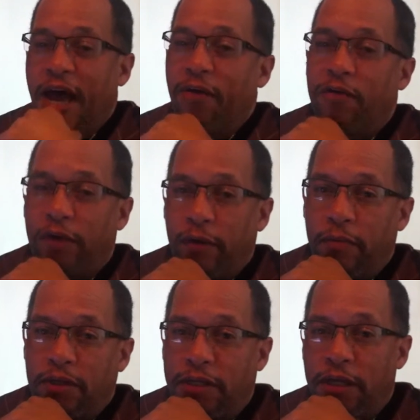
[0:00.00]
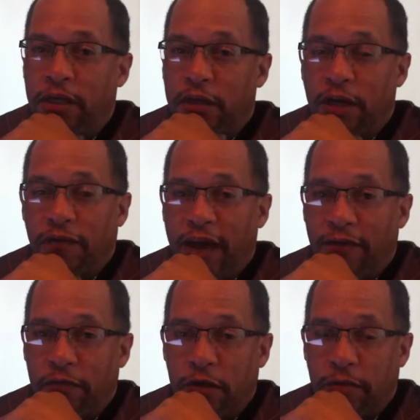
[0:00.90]
I would very much love to
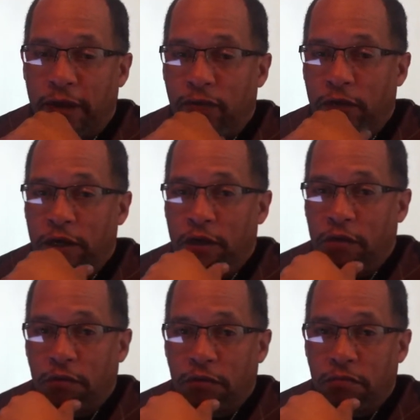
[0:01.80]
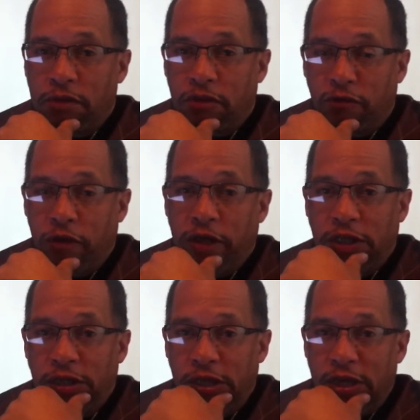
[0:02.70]
have a debate with Mr.
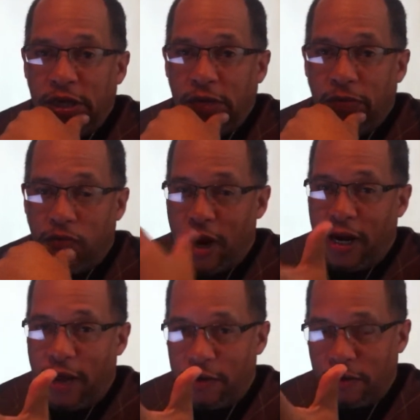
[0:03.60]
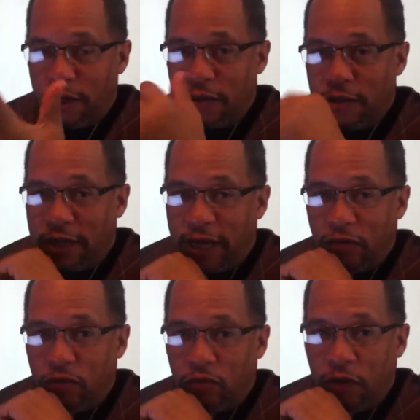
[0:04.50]
French. Right now, there's nothing
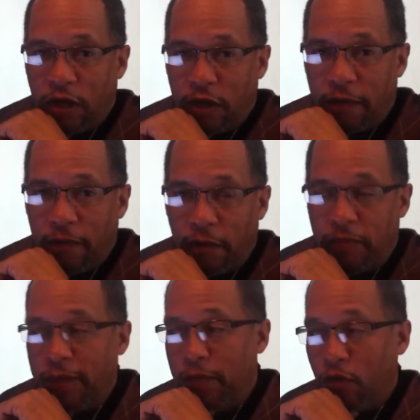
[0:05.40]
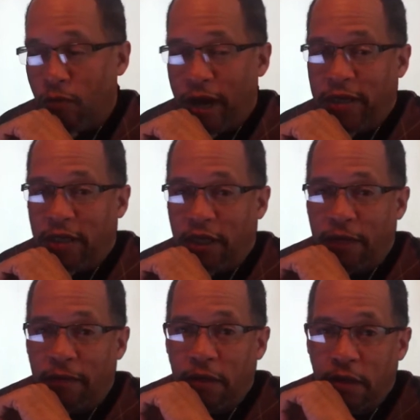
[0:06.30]
scheduled. The people on my
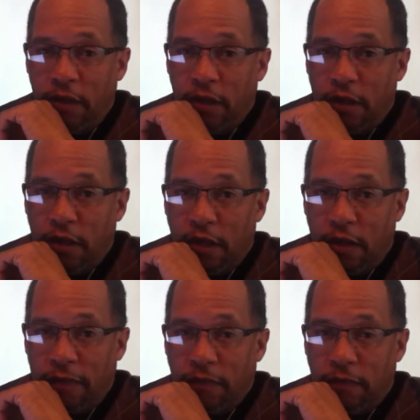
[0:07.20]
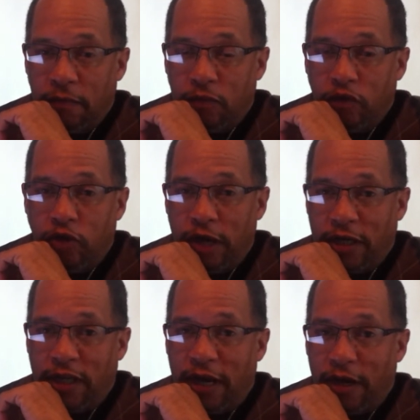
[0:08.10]
team, we're trying
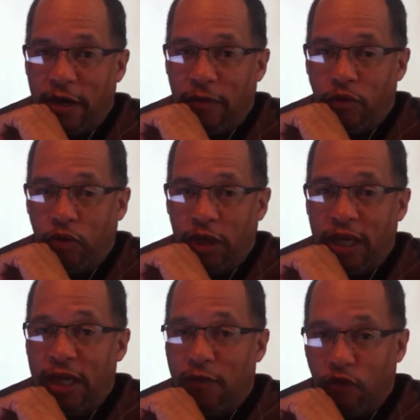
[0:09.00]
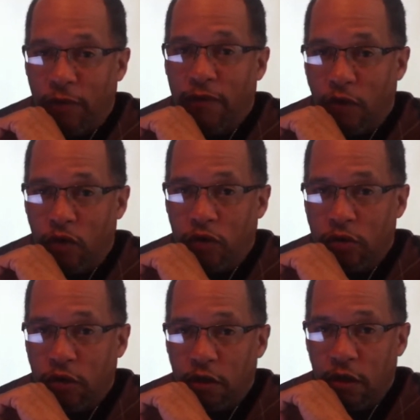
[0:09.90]
to set it up through the League of Women
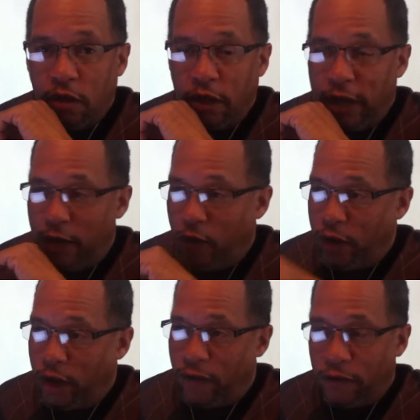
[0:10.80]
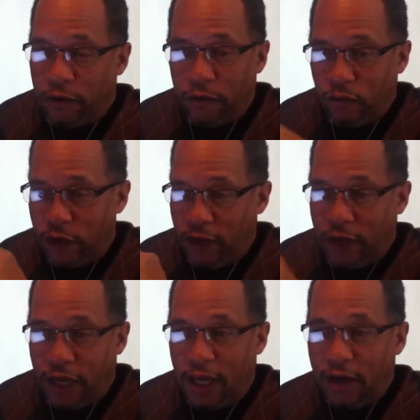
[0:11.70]
Voters, and whenever
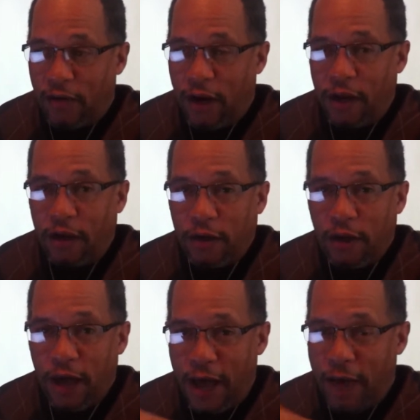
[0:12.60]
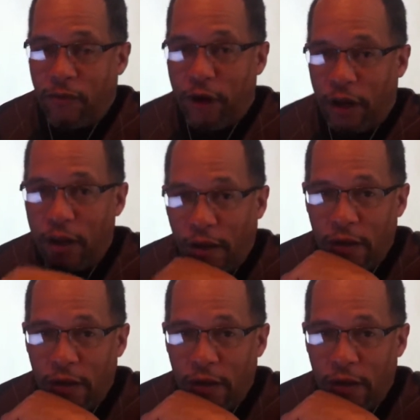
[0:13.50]
they get it ready, I'm ready.